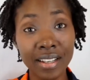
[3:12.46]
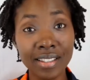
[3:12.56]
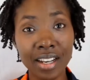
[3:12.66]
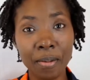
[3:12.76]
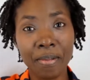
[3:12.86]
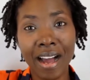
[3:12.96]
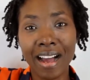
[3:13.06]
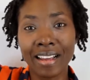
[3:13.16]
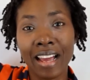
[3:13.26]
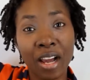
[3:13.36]
it up
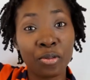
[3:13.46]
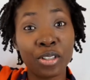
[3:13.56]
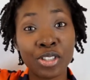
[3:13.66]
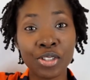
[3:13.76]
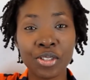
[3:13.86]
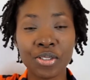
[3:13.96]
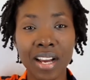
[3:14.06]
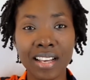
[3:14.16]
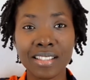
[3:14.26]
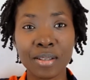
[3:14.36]
and i will show you
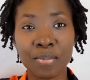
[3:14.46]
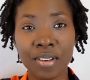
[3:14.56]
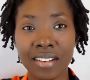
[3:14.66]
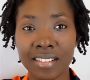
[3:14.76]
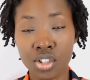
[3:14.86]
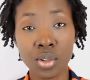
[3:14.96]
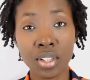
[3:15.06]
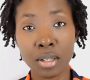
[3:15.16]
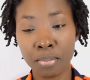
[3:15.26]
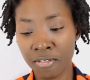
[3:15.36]
guys the product so
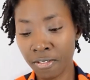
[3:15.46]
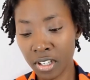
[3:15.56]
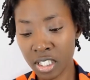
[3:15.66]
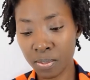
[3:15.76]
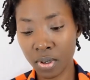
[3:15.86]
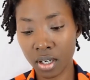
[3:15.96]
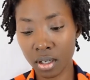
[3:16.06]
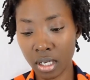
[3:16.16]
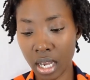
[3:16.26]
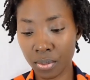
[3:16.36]
the first
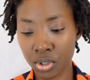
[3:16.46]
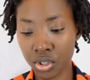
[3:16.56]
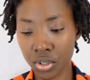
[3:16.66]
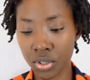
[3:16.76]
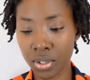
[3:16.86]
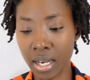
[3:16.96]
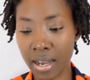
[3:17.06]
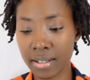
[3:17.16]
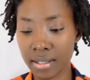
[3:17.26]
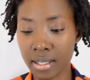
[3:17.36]
product i will show you
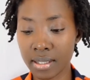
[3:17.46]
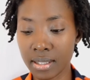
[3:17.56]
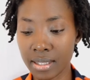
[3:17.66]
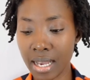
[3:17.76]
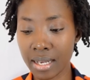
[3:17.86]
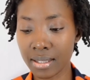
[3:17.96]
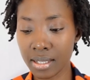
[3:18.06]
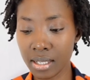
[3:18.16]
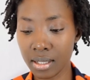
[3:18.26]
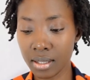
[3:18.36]
guys is
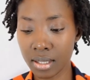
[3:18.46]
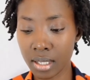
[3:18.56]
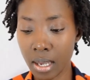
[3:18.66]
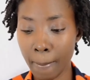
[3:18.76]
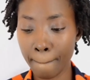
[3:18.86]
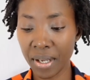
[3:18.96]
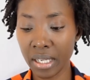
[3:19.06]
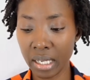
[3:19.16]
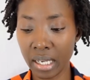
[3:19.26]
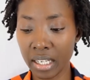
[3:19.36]
Naty's
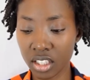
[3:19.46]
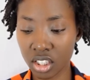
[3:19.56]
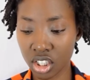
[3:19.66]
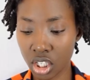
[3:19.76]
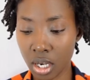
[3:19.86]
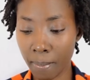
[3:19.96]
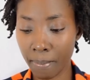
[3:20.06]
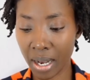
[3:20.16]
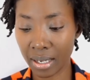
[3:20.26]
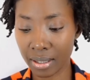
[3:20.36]
ph
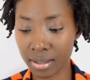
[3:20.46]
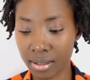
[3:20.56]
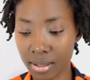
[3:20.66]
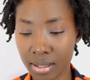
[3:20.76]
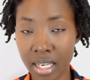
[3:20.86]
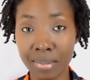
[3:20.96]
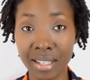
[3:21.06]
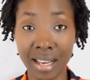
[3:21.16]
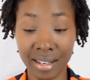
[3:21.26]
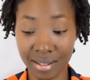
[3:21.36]
balance
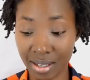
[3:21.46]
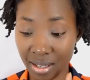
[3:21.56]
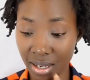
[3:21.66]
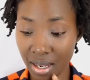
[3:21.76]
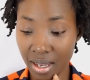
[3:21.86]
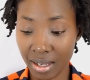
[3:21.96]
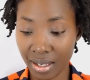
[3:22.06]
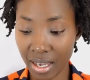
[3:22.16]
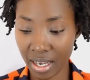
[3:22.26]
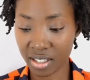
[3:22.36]
stabilizing
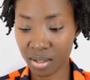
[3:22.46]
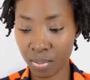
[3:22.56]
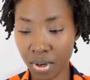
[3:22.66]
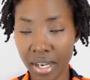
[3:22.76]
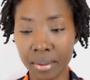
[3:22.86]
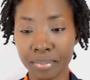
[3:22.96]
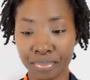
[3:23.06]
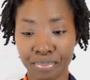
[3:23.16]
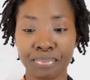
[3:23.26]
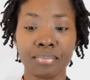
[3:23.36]
Hair Spray.
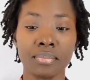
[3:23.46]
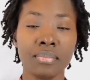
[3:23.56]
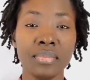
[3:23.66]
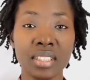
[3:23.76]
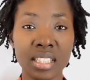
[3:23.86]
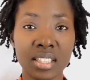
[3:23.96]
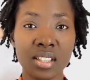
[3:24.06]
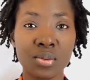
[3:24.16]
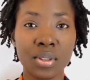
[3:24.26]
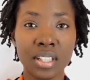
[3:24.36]
this
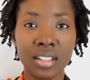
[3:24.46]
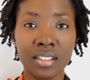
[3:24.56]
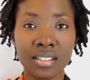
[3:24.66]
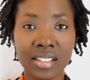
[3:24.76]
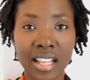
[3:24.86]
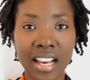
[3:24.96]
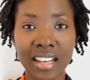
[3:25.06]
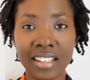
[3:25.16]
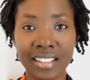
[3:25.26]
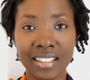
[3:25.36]
is what it looks like